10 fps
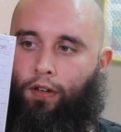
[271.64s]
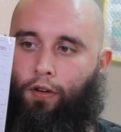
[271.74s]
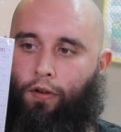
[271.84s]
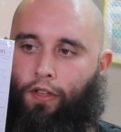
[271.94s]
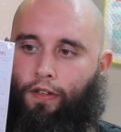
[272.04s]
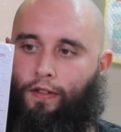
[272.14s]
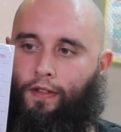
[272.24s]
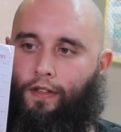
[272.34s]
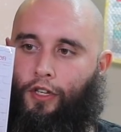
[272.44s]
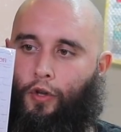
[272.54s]
You
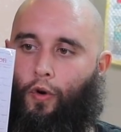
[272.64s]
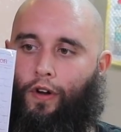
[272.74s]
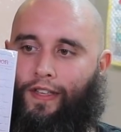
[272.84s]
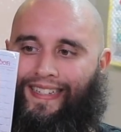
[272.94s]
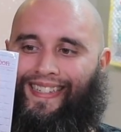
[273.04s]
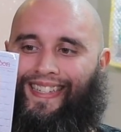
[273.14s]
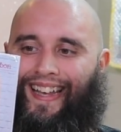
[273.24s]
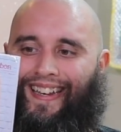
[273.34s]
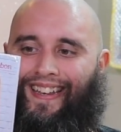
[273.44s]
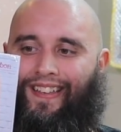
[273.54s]
are the
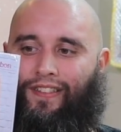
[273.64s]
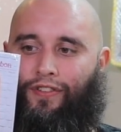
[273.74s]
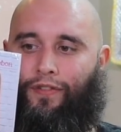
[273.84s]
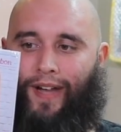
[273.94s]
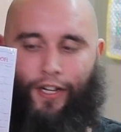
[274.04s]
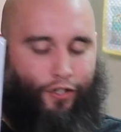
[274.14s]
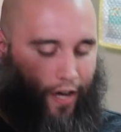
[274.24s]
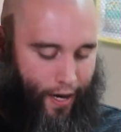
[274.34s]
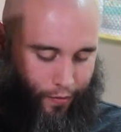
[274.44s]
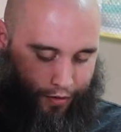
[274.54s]
sun to my
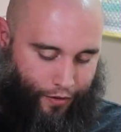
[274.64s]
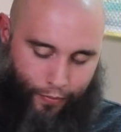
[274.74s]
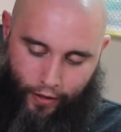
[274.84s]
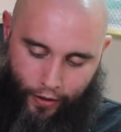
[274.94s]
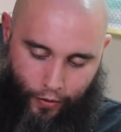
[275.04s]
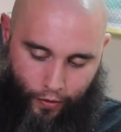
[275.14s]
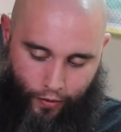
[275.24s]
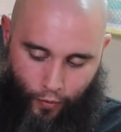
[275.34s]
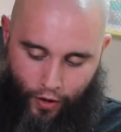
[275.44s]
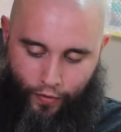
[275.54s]
shine, which is pretty cool.
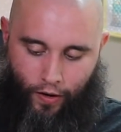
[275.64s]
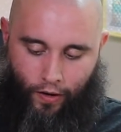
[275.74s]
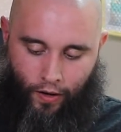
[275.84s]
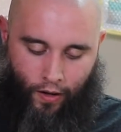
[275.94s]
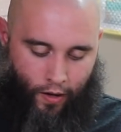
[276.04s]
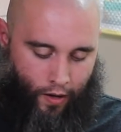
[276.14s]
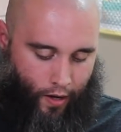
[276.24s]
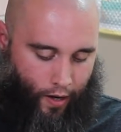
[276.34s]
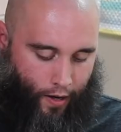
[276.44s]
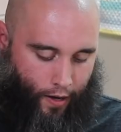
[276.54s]
One of
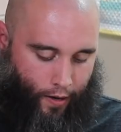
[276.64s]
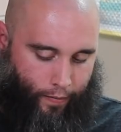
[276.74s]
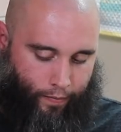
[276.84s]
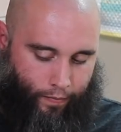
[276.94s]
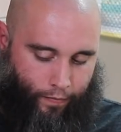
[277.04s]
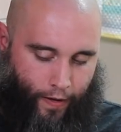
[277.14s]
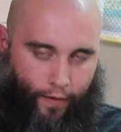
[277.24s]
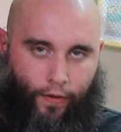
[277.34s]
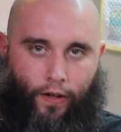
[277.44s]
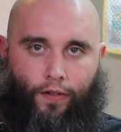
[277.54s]
our
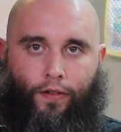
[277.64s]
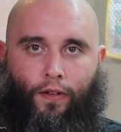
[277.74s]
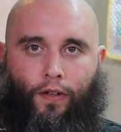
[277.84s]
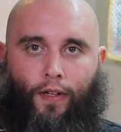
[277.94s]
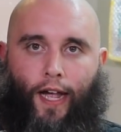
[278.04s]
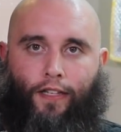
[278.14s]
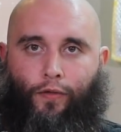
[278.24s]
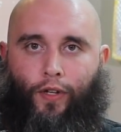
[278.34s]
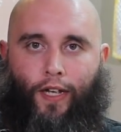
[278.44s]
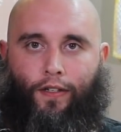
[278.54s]
favorite lines
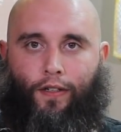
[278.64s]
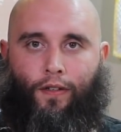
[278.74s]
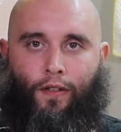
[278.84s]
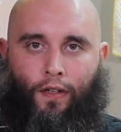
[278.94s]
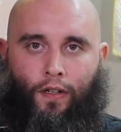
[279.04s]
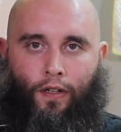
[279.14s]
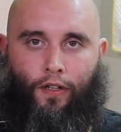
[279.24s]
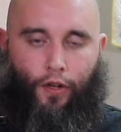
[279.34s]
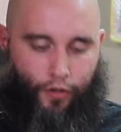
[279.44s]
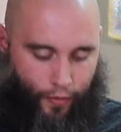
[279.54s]
that we like to
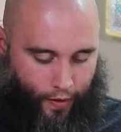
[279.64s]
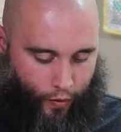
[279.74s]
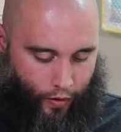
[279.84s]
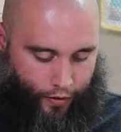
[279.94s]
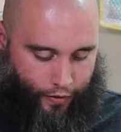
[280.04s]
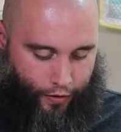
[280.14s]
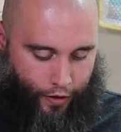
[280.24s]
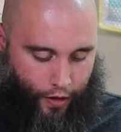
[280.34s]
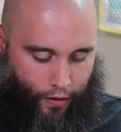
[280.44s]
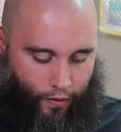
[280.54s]
use around the quilting
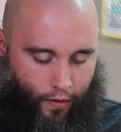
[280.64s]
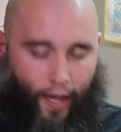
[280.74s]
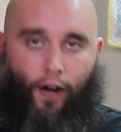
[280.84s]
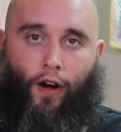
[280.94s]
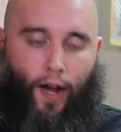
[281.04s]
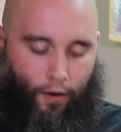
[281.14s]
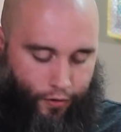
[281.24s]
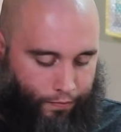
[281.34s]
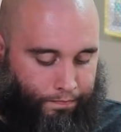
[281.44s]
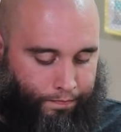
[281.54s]
studio in our
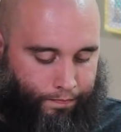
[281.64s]
house.